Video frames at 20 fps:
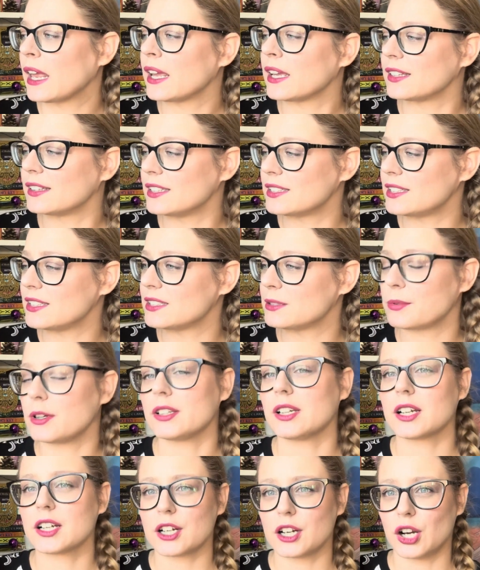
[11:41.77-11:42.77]
This is about
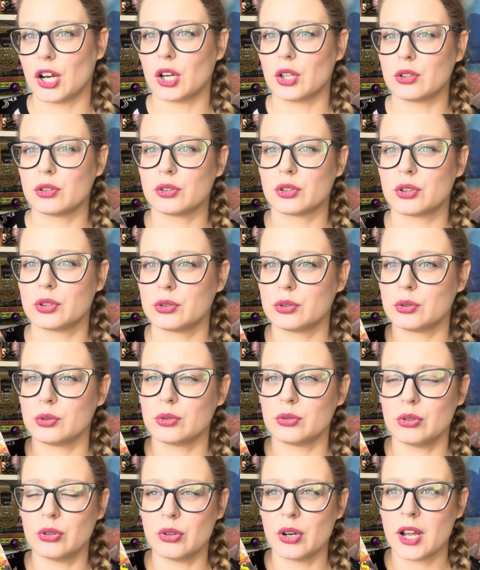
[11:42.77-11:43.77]
a girl
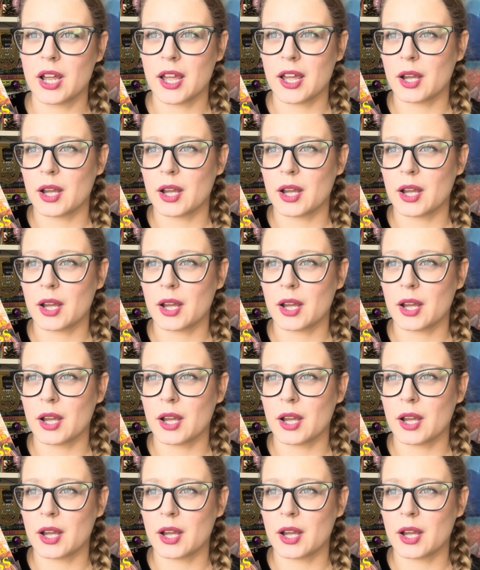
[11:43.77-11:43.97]
who